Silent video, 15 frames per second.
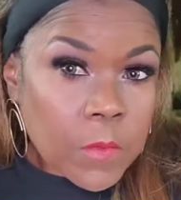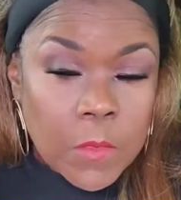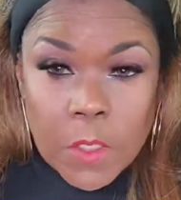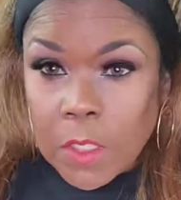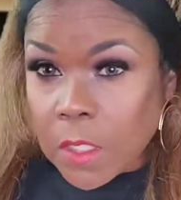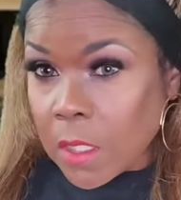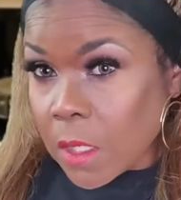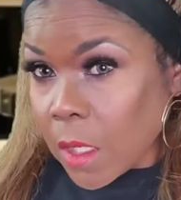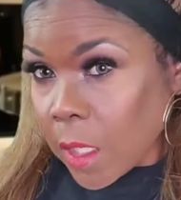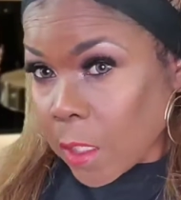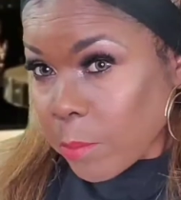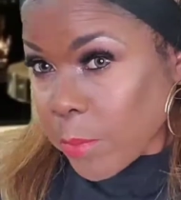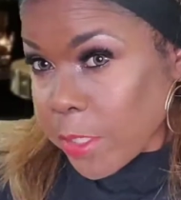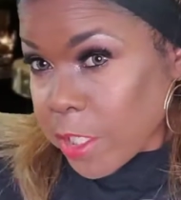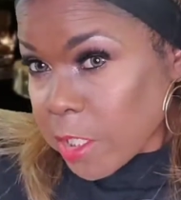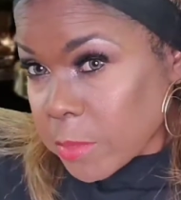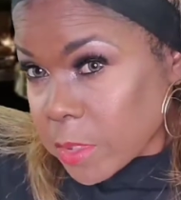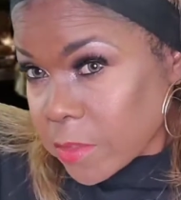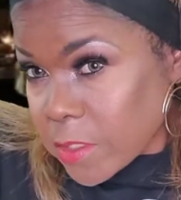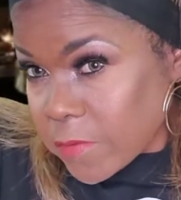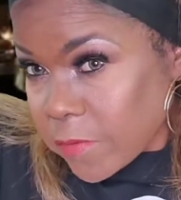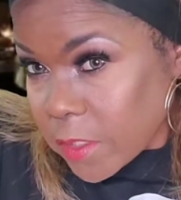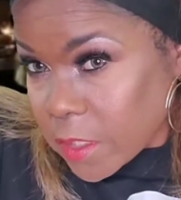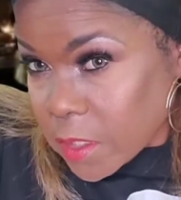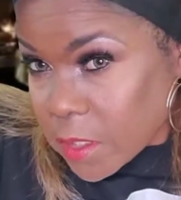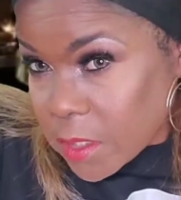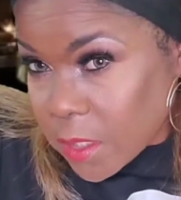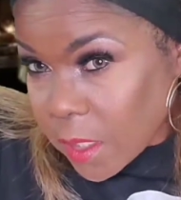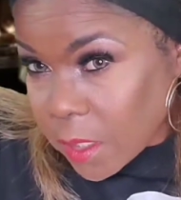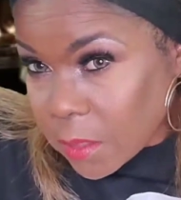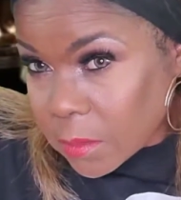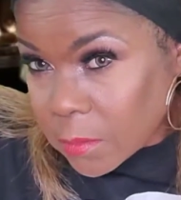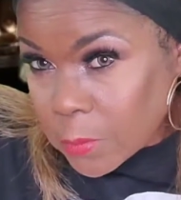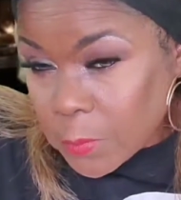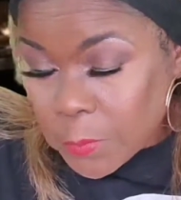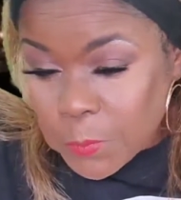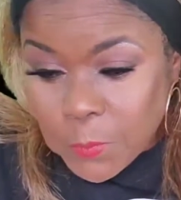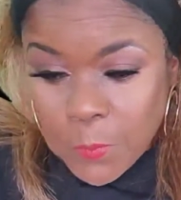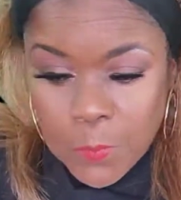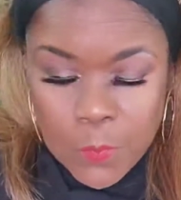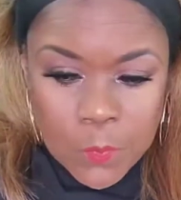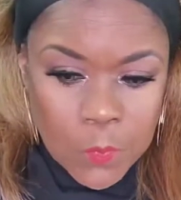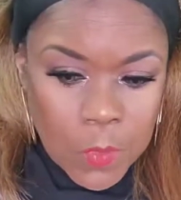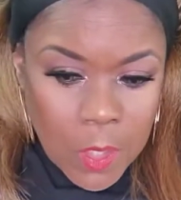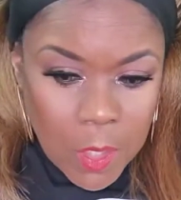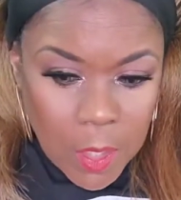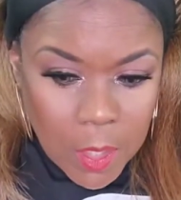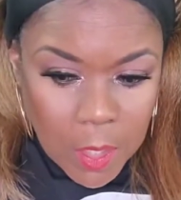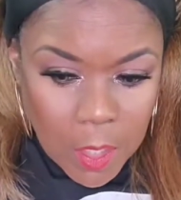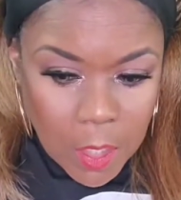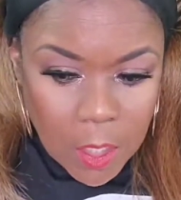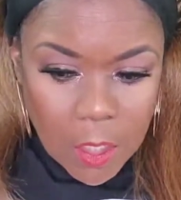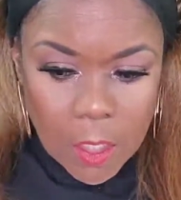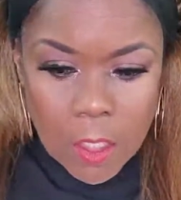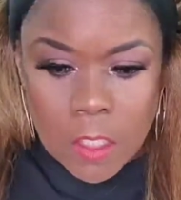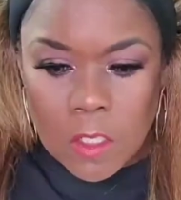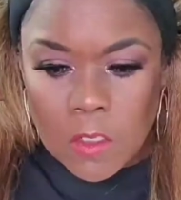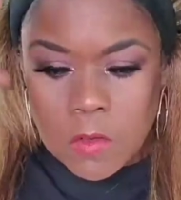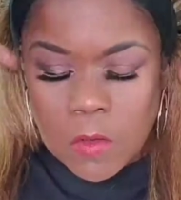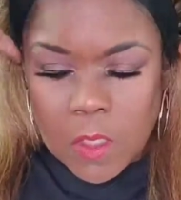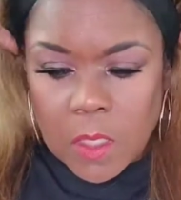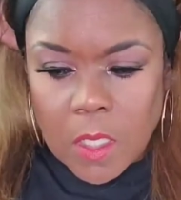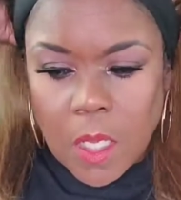Looking like Pebbles, Flintstone. And you can